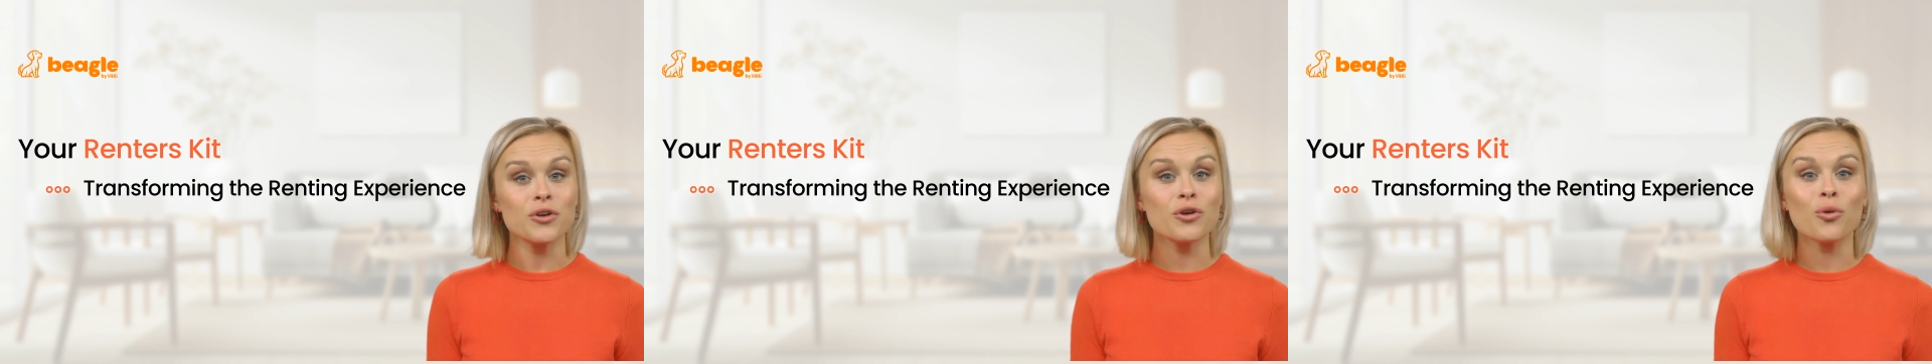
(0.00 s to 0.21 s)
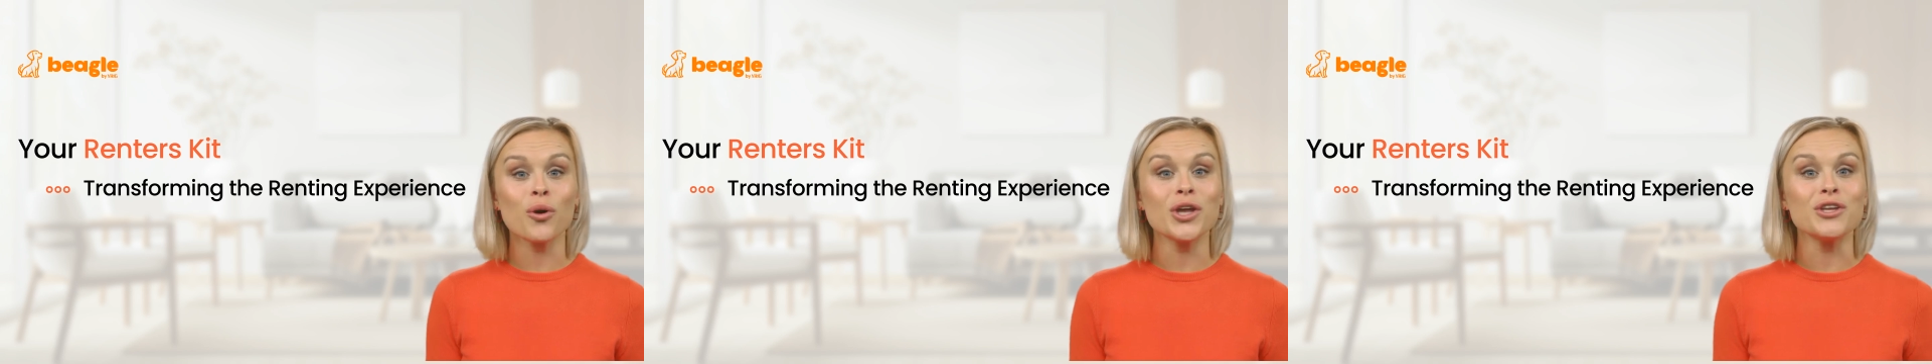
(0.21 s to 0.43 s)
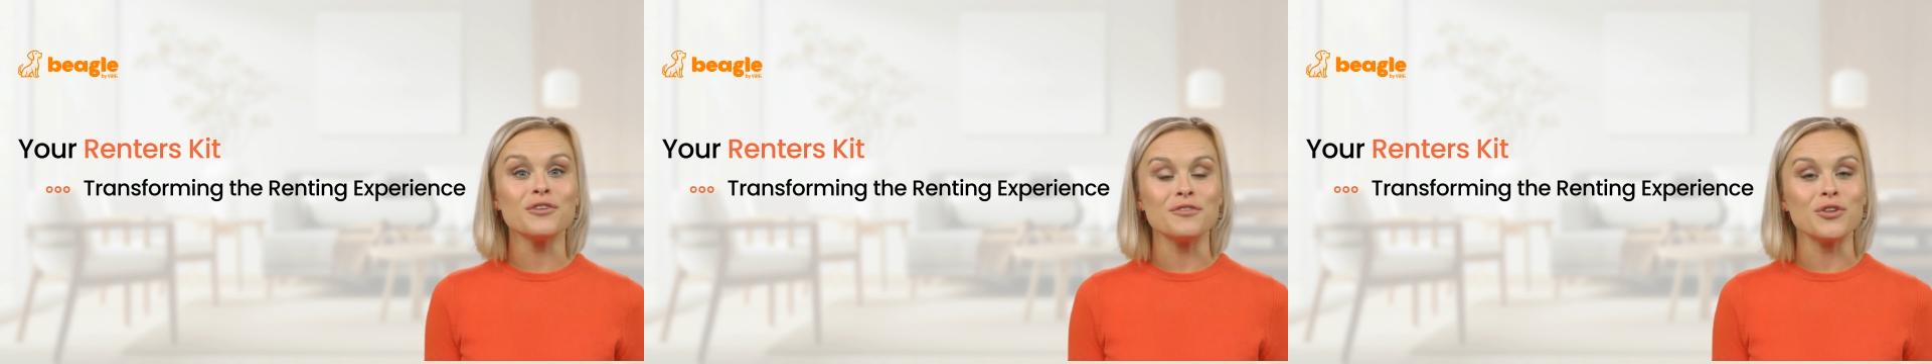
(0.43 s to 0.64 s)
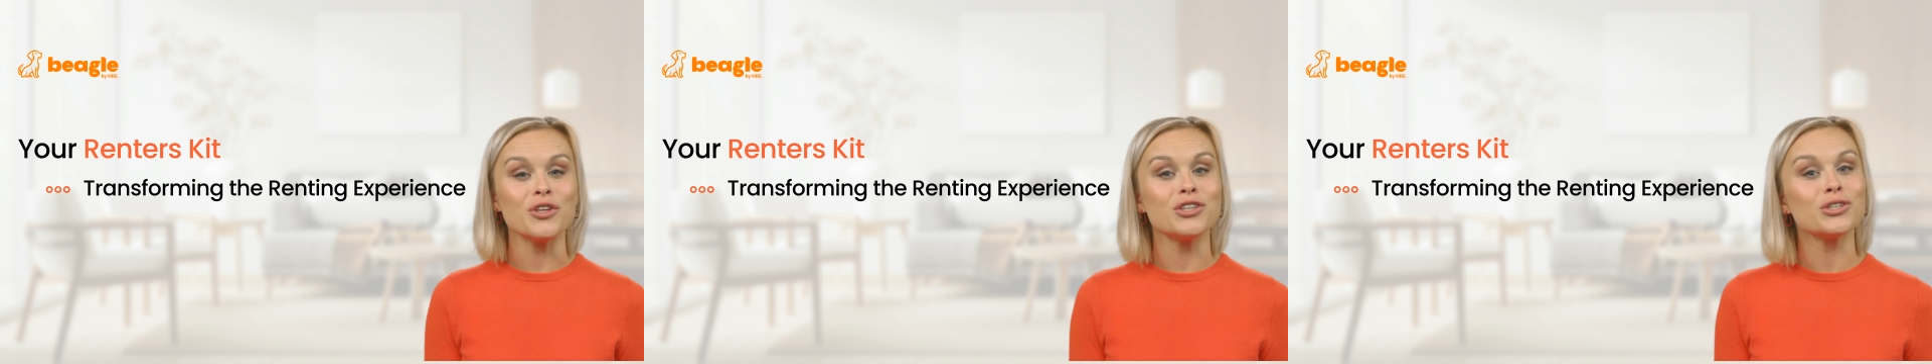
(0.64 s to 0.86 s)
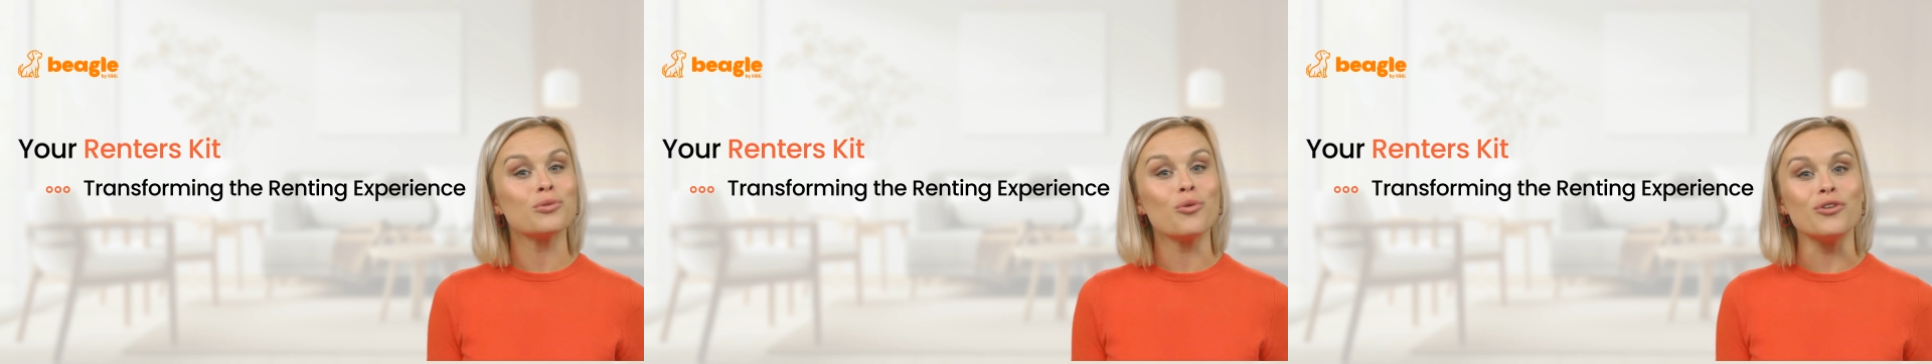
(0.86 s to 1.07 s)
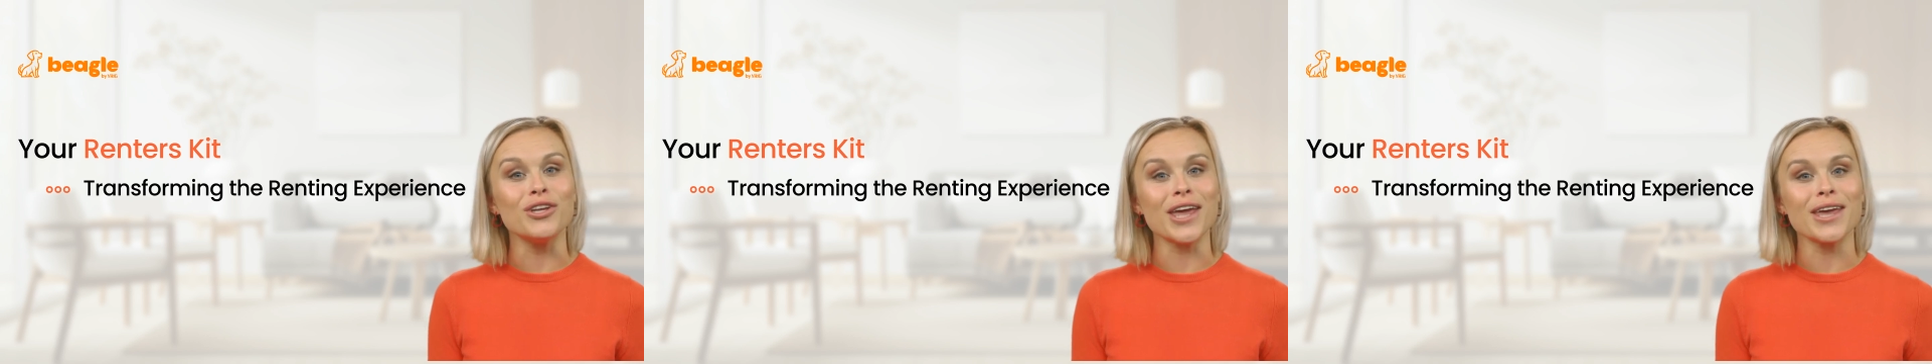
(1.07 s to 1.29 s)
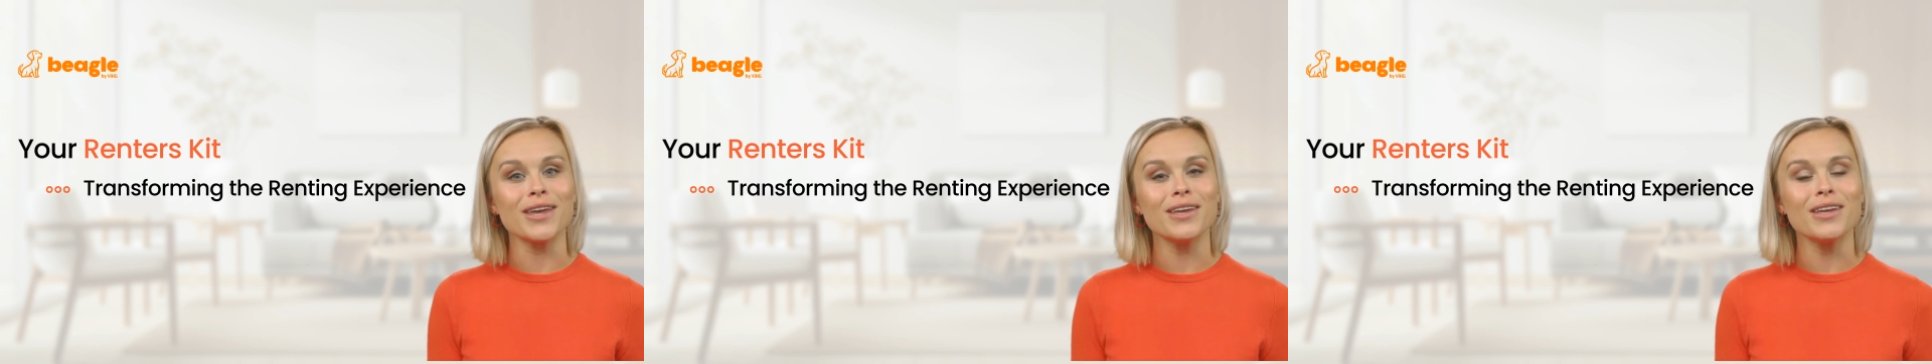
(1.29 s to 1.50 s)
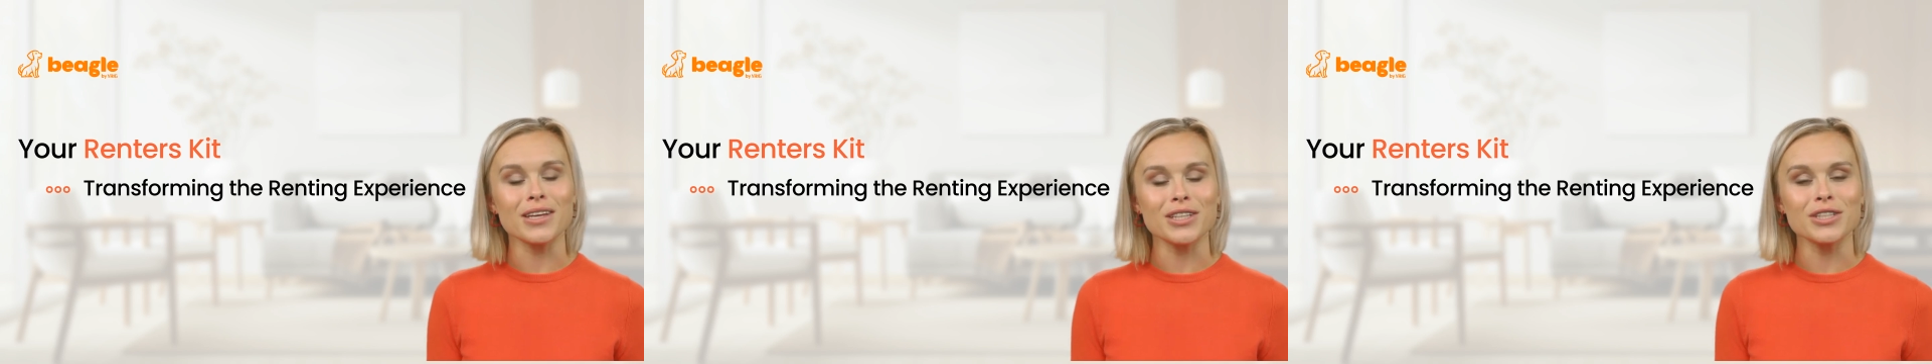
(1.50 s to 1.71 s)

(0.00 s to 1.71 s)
from when you first move in